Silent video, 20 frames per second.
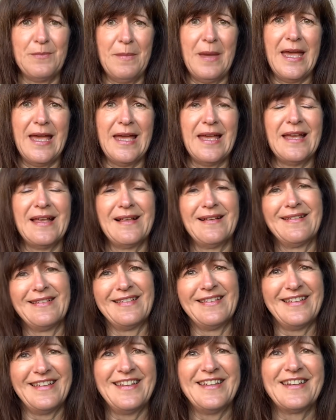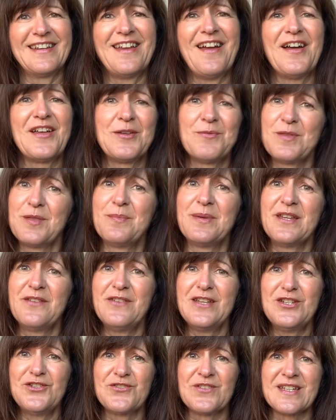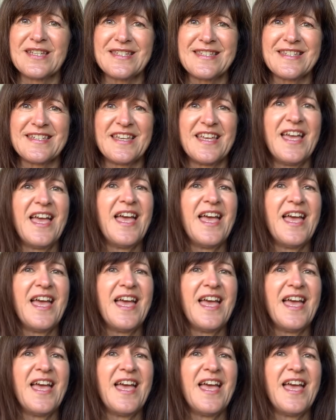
me, kind of with a bit of interest.